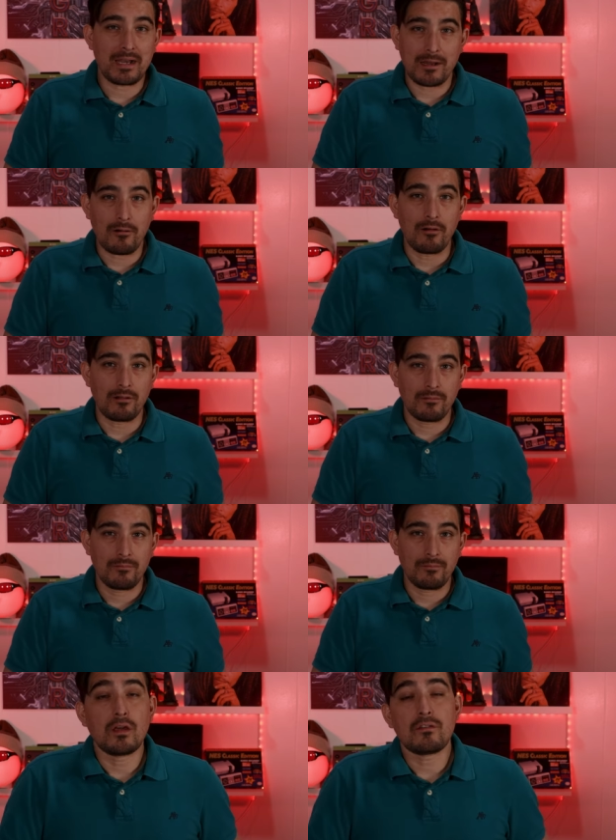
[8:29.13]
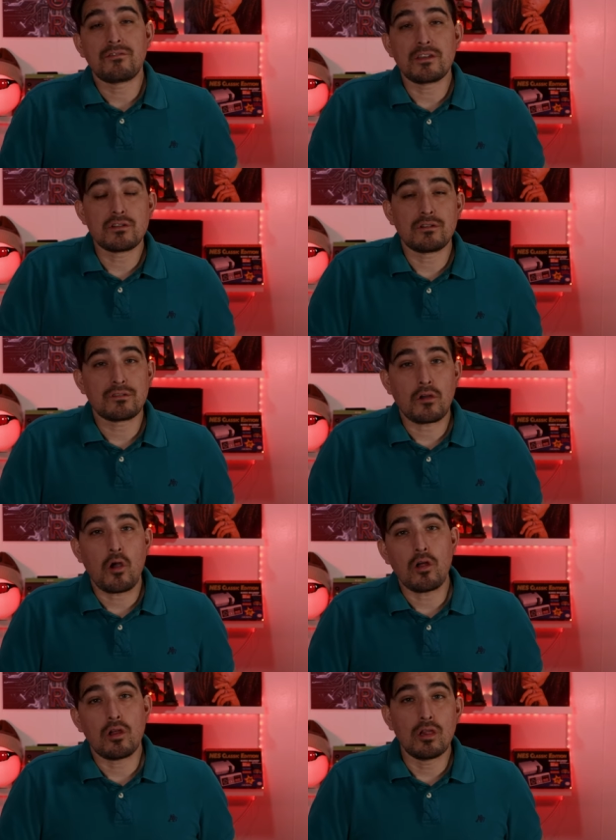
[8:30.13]
bad at all. The other feature is
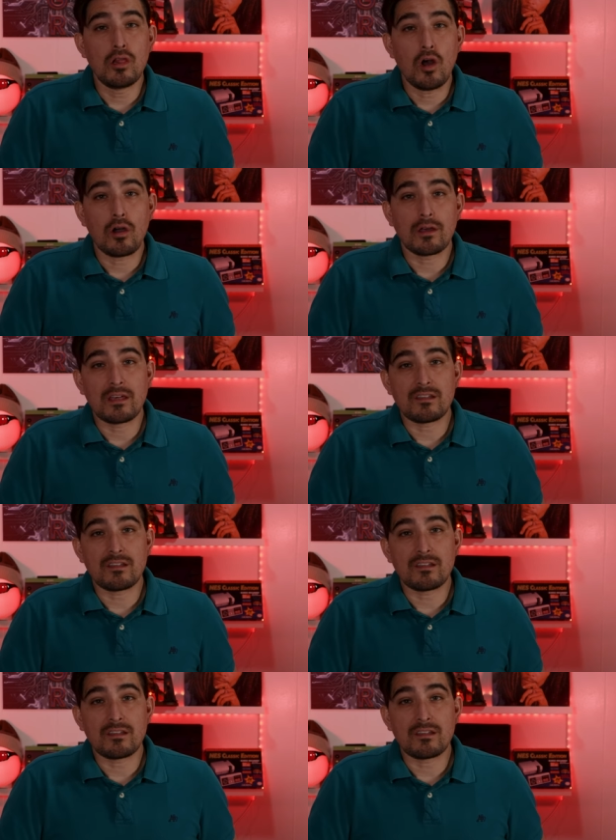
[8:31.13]
called long